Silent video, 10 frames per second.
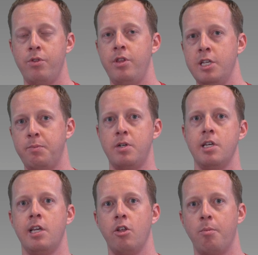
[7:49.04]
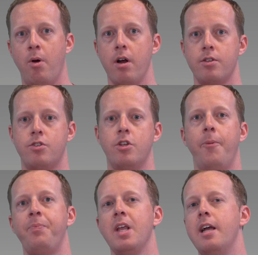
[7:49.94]
with these particular parts.
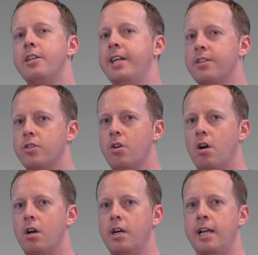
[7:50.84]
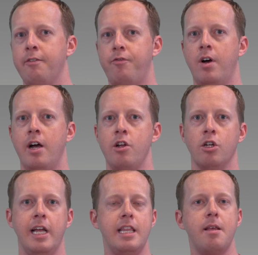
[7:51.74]
So chances are, if uh,
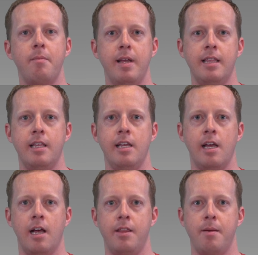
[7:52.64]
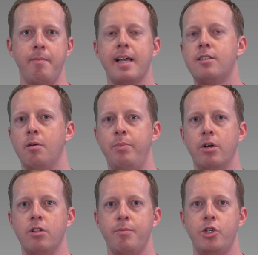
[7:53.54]
you're in the, in the, uh, the mix to
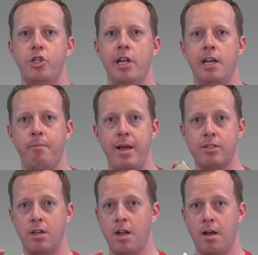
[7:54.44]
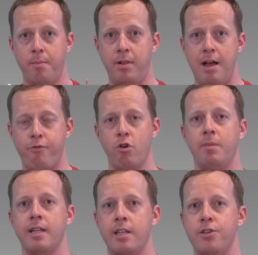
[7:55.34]
build a machine based on a, a
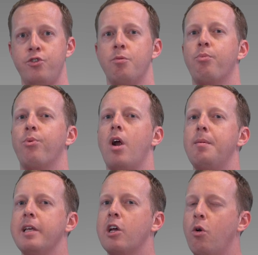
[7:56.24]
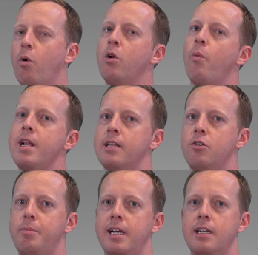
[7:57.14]
platform like this, you're probably gonna wanna wait a
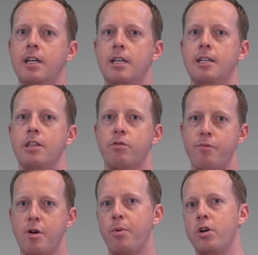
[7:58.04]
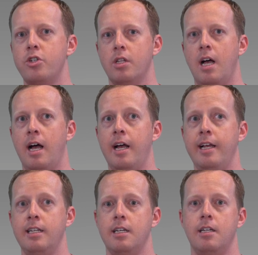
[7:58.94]
little bit. Threadripper in
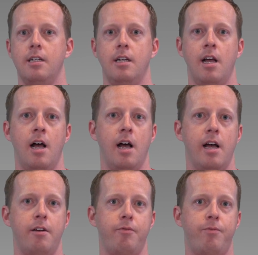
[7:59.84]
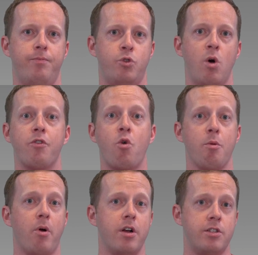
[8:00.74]
July, uh, twelve
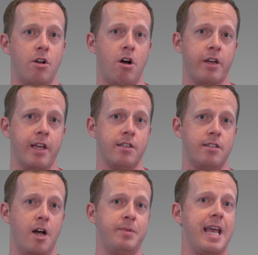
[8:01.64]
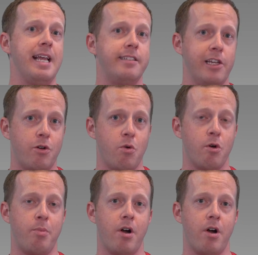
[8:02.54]
core parts in August, up to eighteen core